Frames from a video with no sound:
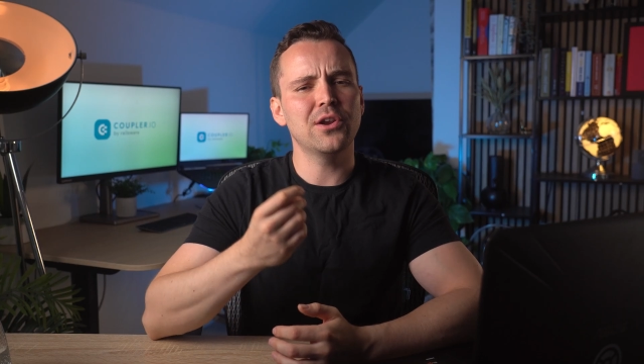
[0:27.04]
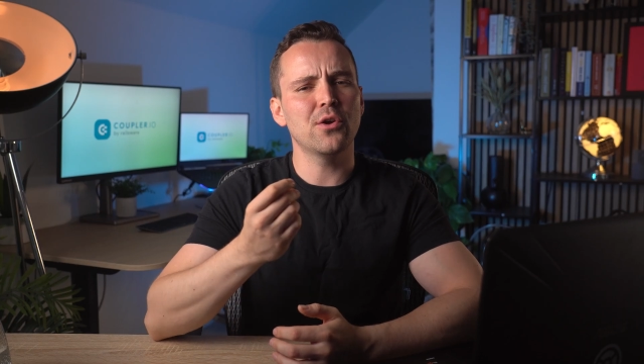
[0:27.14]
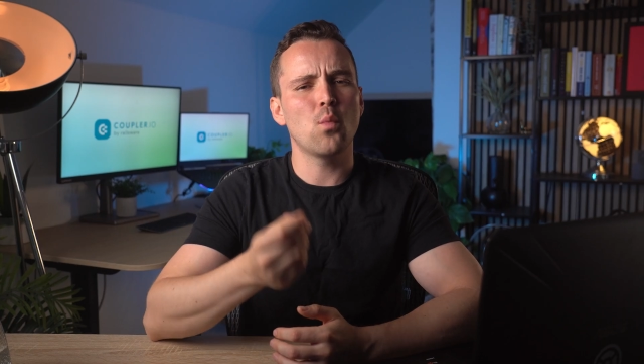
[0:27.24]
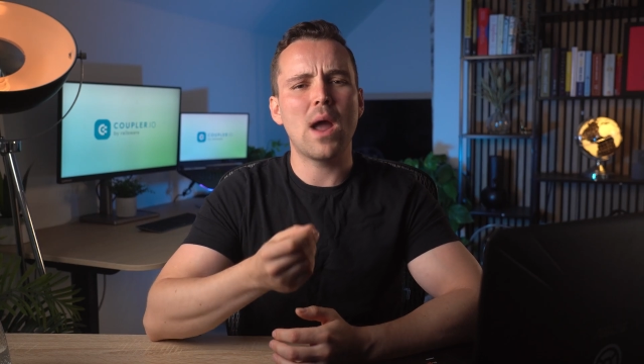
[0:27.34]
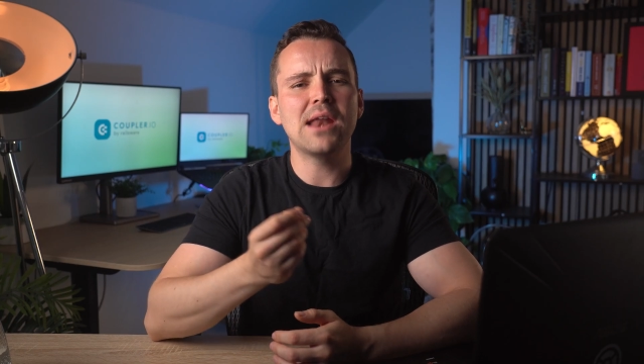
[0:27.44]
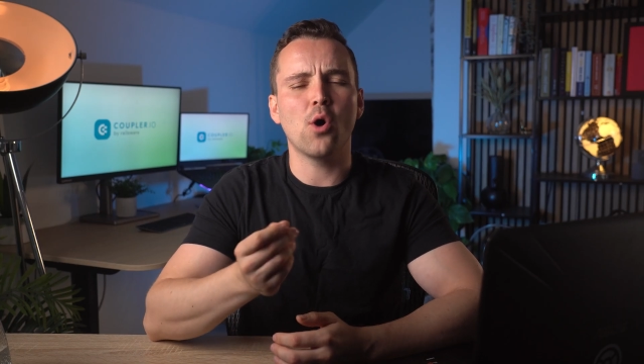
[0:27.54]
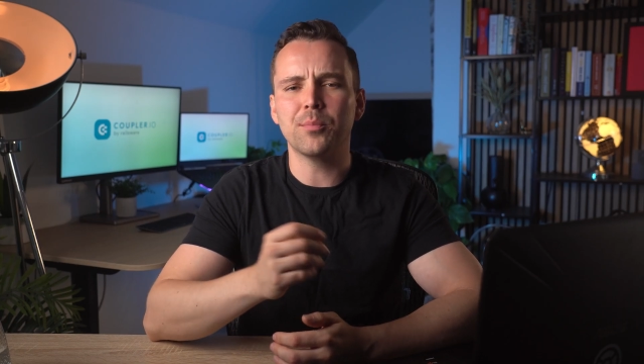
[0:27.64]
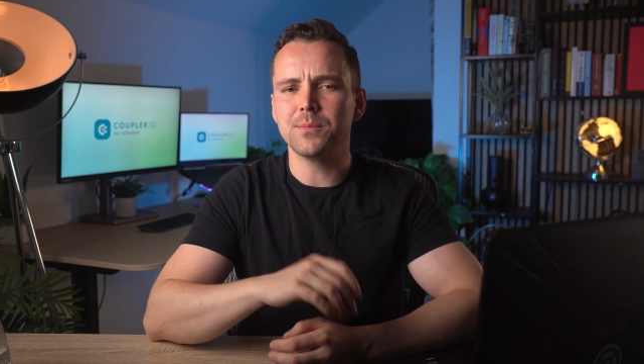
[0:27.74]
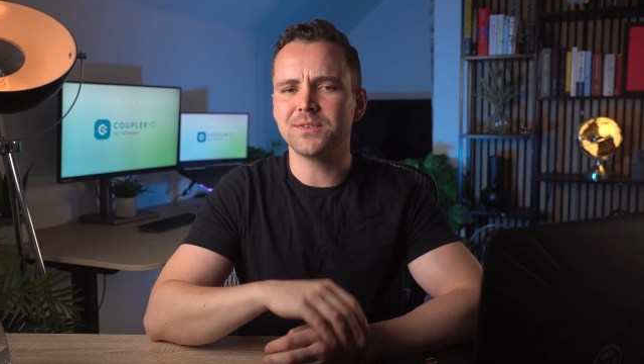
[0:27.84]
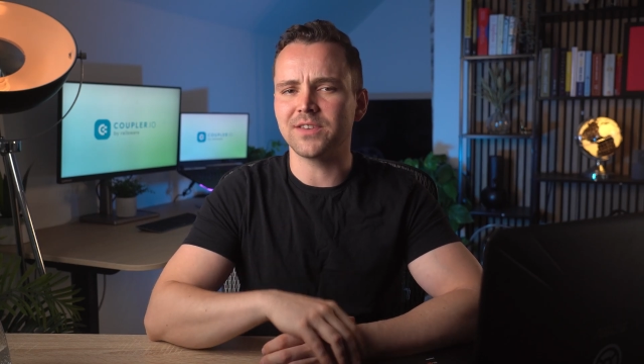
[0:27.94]
you know when
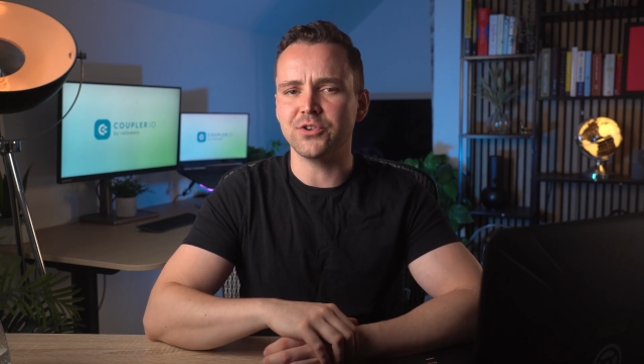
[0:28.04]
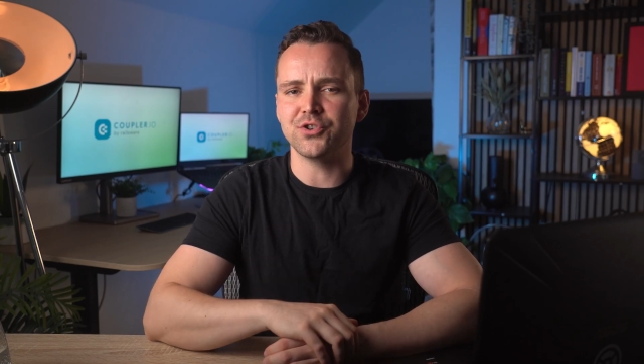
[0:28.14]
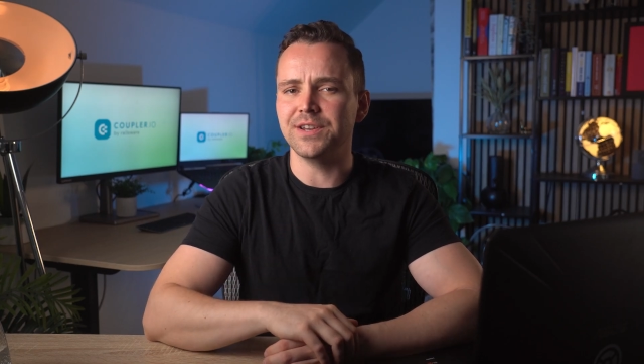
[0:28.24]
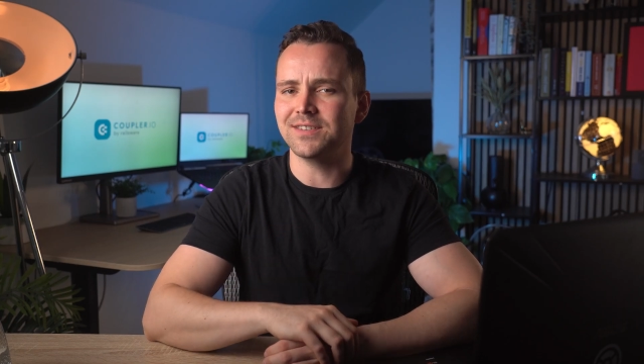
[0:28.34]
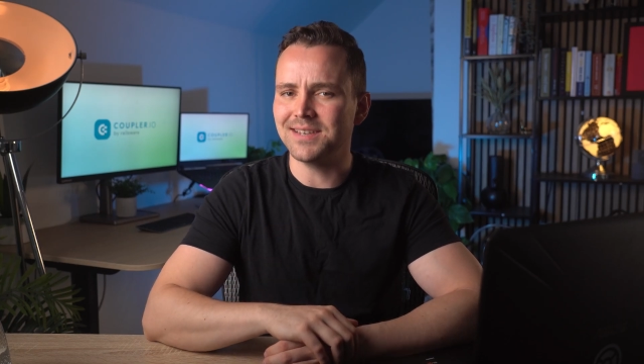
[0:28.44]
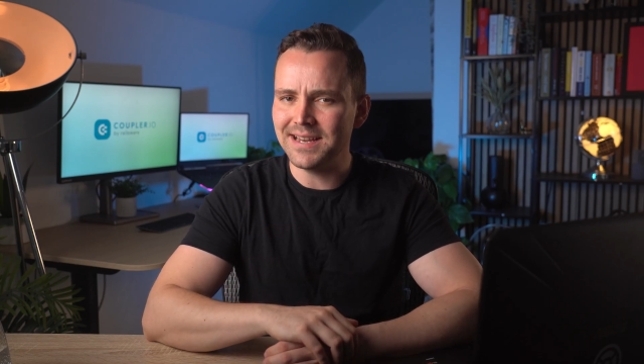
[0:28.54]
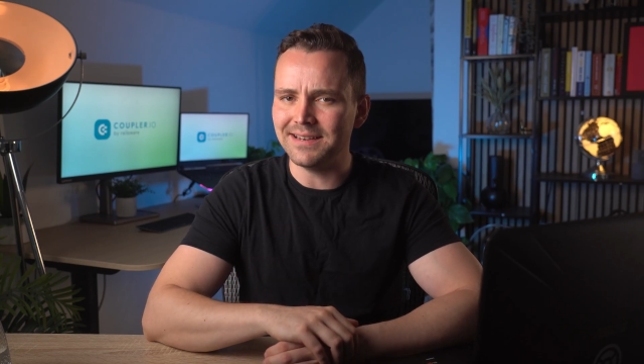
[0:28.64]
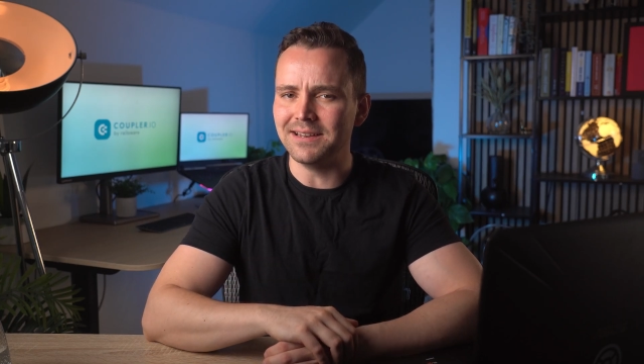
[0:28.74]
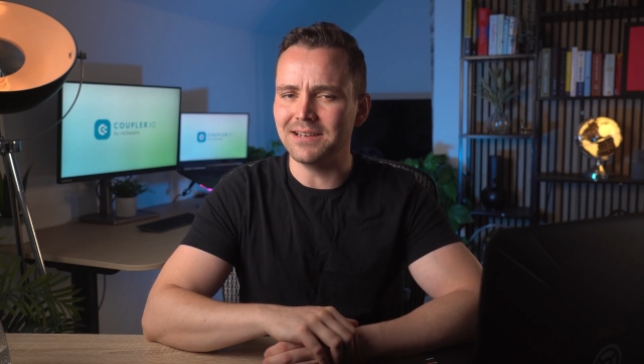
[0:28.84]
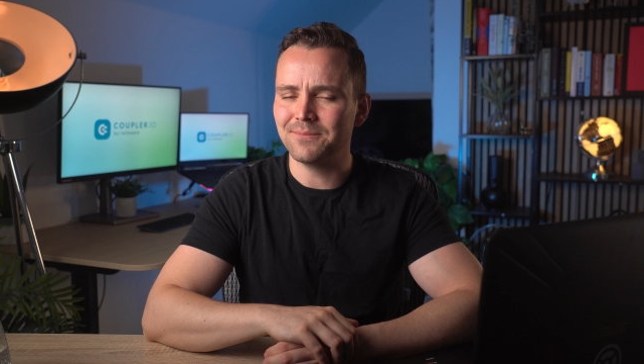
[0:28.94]
optimization is
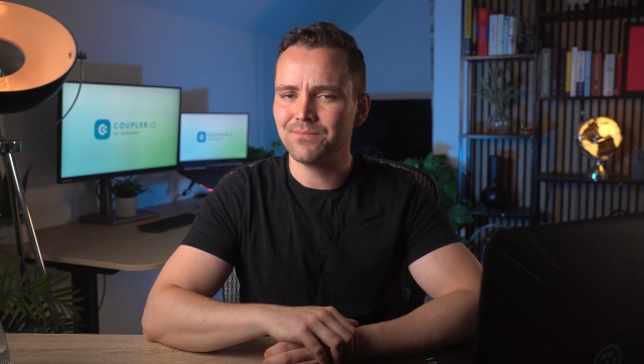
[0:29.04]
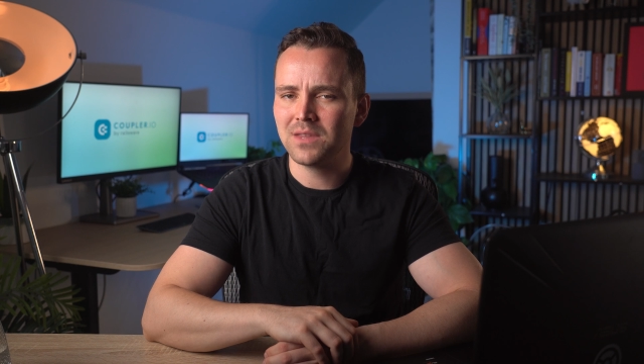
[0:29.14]
needed?